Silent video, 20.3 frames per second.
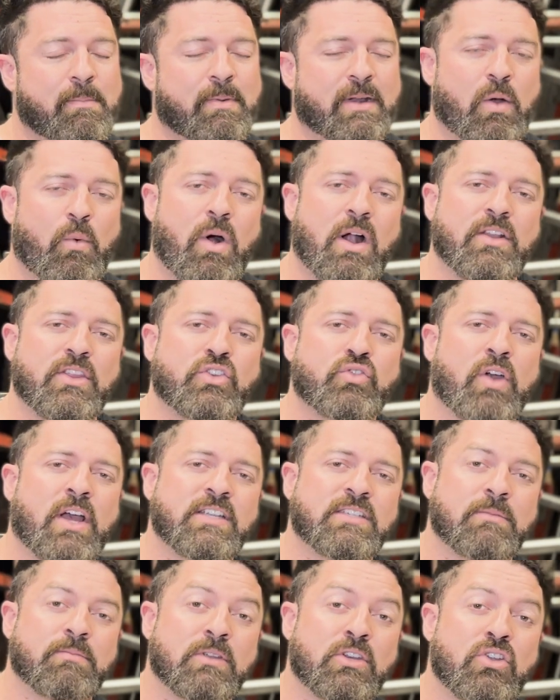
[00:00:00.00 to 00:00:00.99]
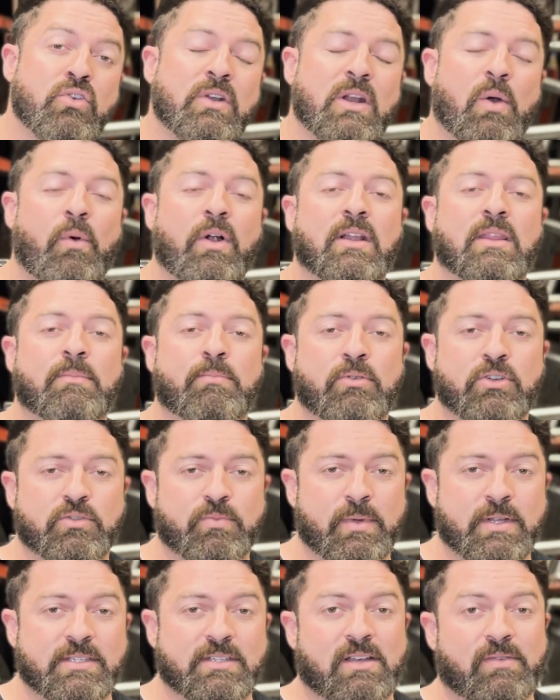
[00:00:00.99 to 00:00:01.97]
but I wanted to try something new and I wanted to push
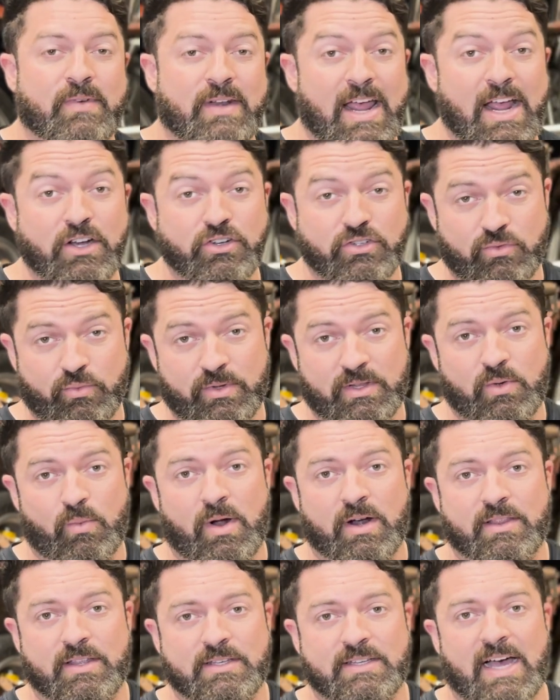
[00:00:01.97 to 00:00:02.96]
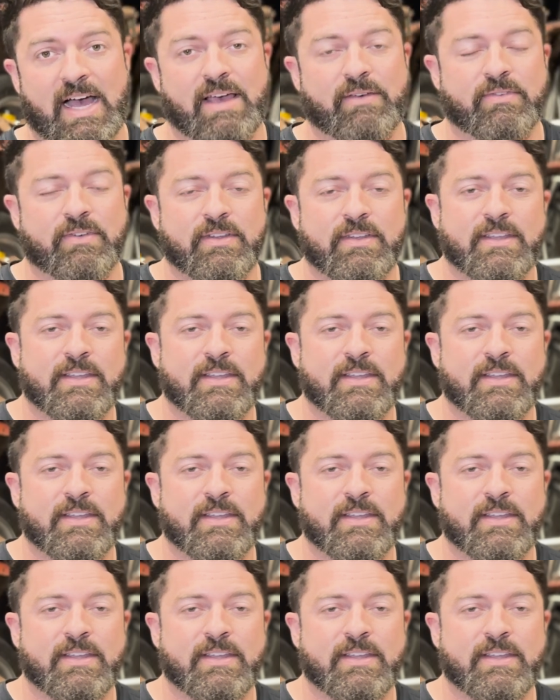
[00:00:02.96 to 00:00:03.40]
myself, and I actually really wanted to dive